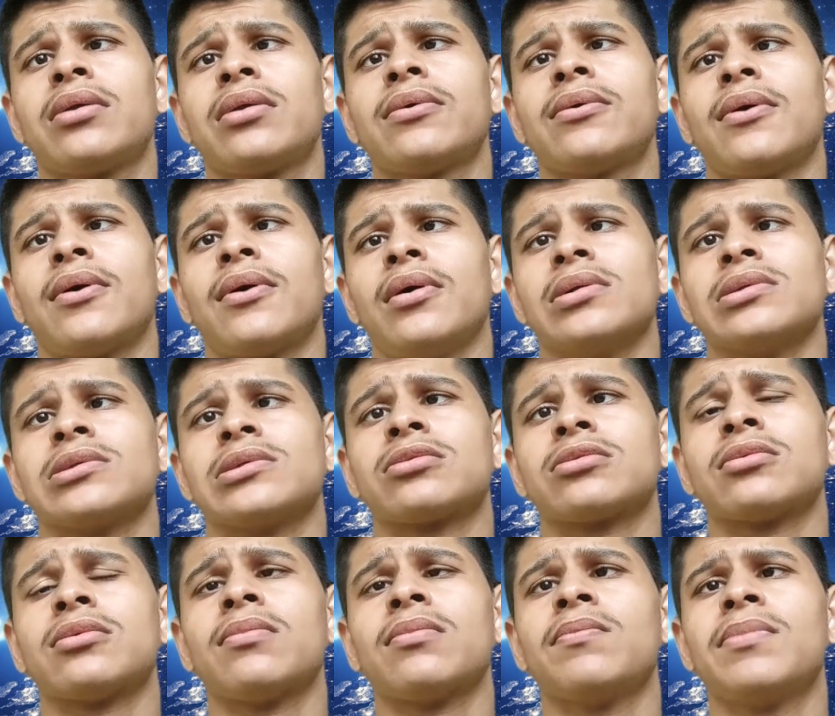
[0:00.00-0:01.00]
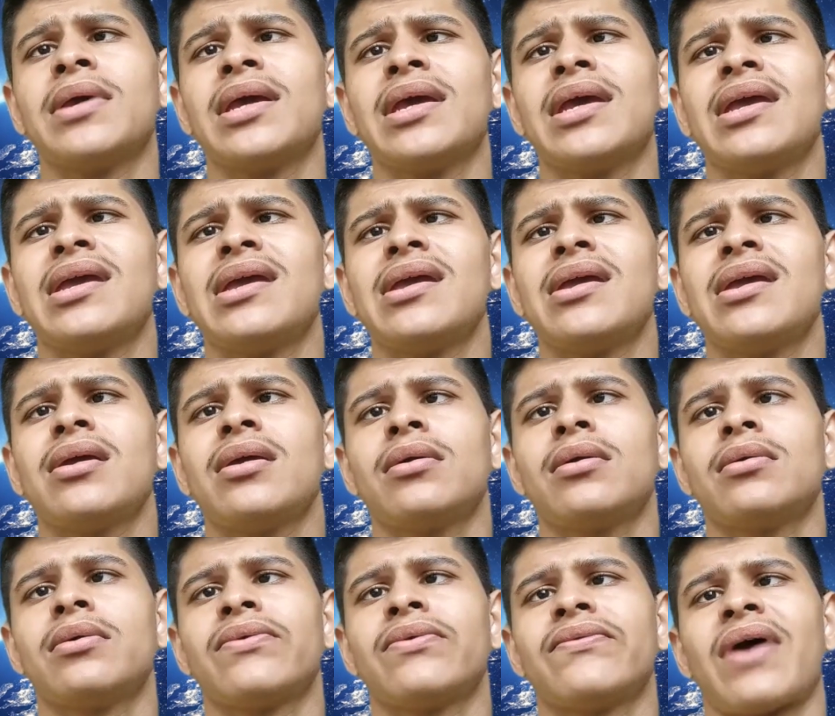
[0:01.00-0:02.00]
also be
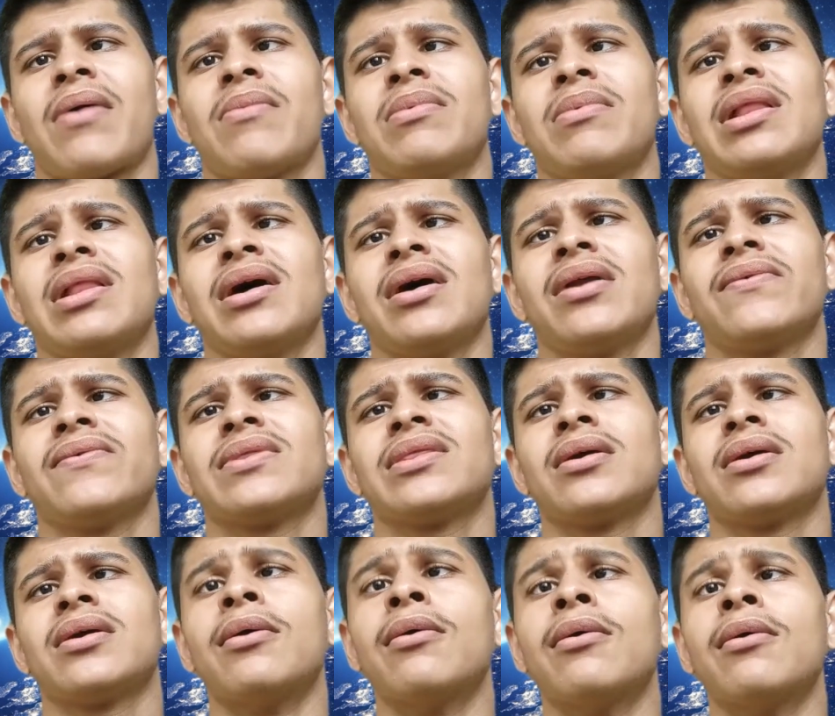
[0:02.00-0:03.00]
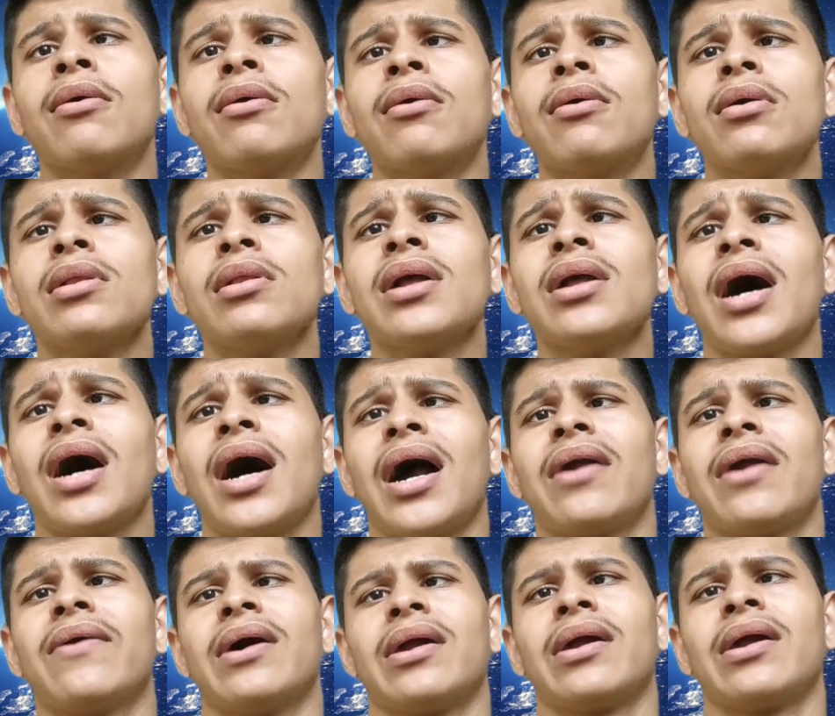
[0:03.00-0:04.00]
familiar with the whole
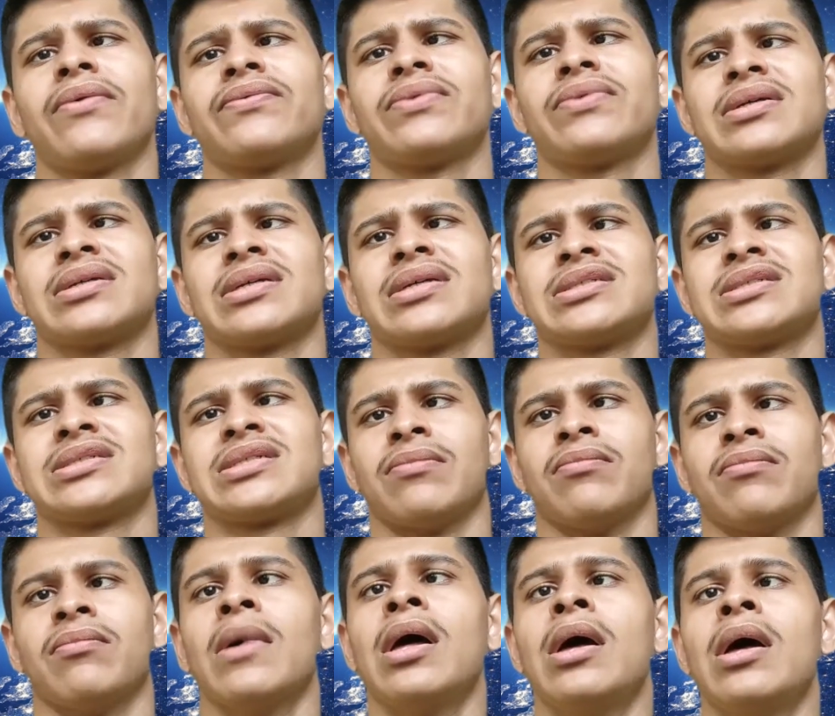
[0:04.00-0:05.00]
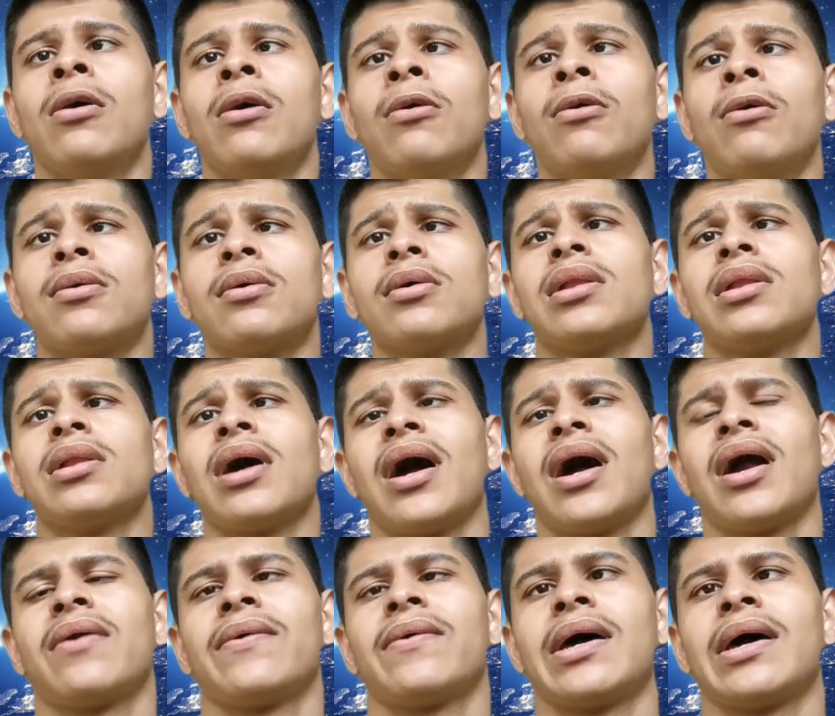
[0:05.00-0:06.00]
hardware of your system. Whole
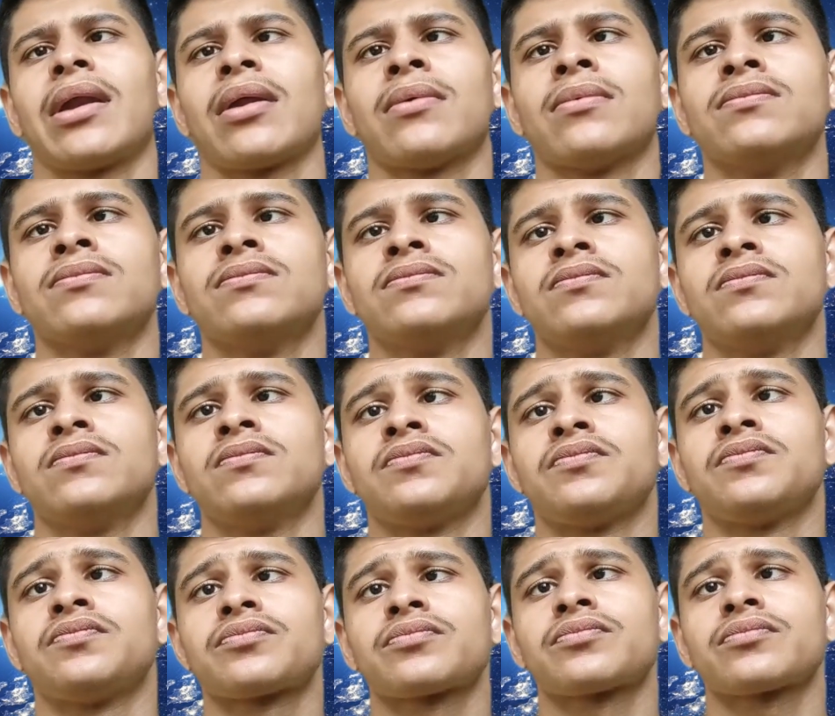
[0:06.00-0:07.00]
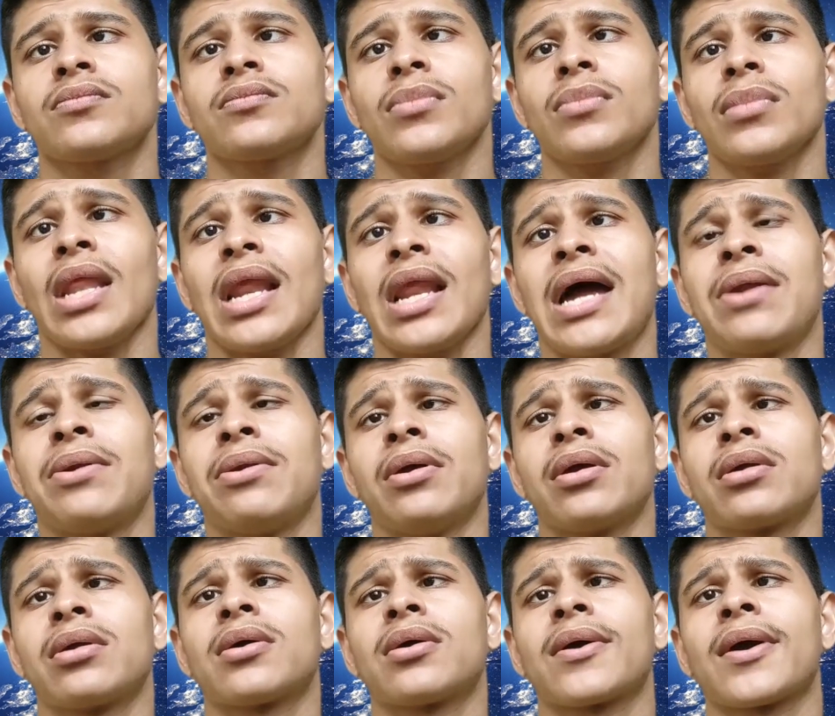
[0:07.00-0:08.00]
hardware. I'm not
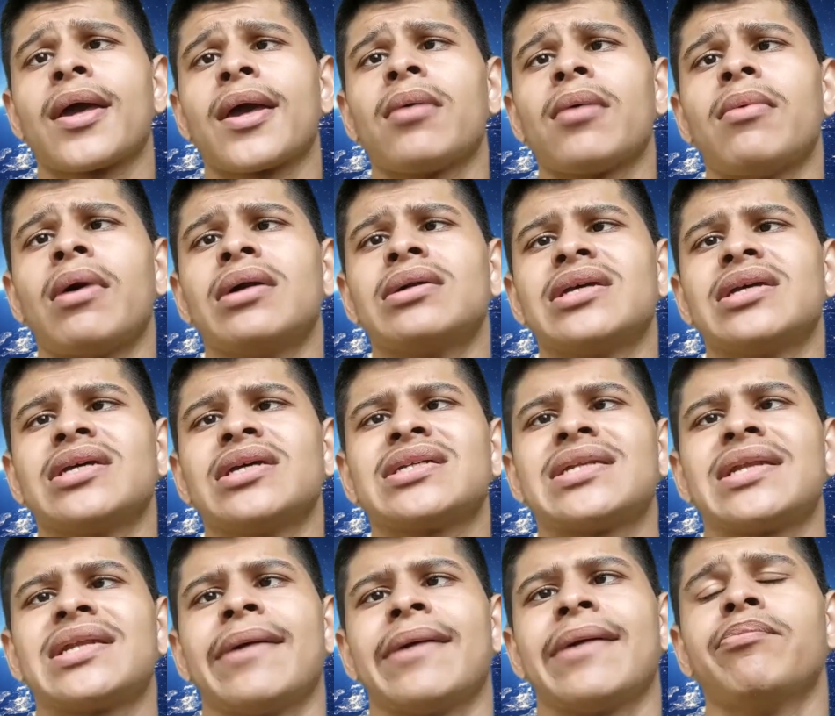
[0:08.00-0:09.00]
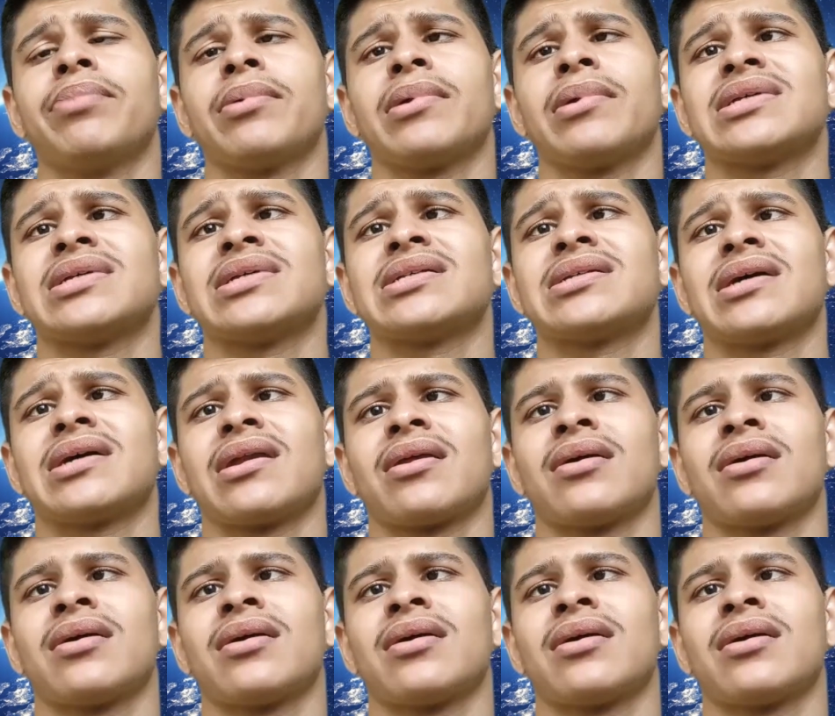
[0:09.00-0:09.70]
talking about just RAM processor,